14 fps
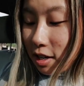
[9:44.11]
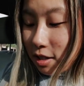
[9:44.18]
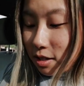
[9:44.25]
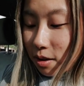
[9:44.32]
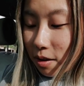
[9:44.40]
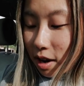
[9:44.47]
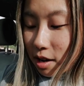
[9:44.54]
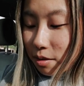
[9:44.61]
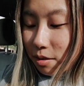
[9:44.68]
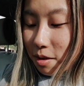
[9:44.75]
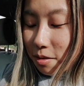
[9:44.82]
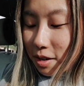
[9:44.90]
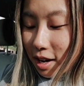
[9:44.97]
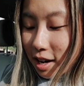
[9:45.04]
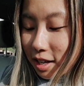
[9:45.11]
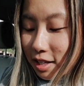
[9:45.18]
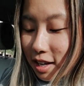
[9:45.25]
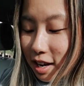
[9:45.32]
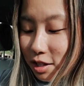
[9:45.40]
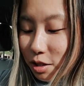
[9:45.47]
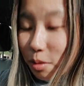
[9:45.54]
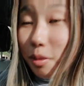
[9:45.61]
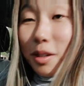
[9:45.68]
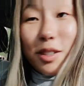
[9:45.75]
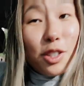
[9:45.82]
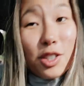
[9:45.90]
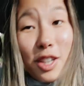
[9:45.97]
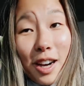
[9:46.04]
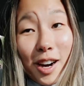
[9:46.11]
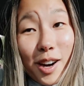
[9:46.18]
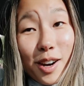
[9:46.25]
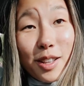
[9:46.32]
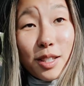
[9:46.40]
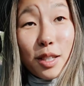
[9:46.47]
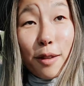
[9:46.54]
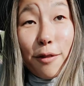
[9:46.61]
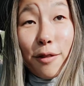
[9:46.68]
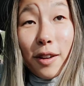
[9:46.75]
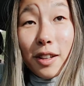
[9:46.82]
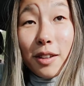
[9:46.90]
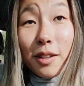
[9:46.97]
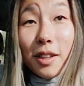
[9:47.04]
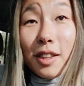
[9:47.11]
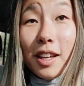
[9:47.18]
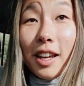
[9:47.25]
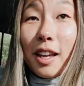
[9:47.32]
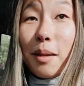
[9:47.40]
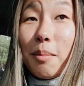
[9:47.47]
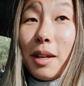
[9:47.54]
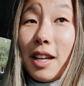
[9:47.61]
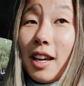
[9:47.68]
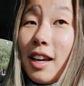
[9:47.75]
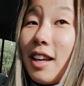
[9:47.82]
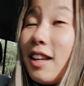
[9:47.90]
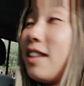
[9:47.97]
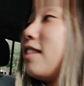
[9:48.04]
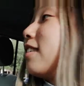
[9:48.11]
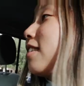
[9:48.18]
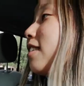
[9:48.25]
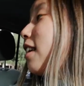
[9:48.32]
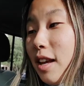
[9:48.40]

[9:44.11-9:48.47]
so I don't know guys, I just wanted to share this a fun little thing because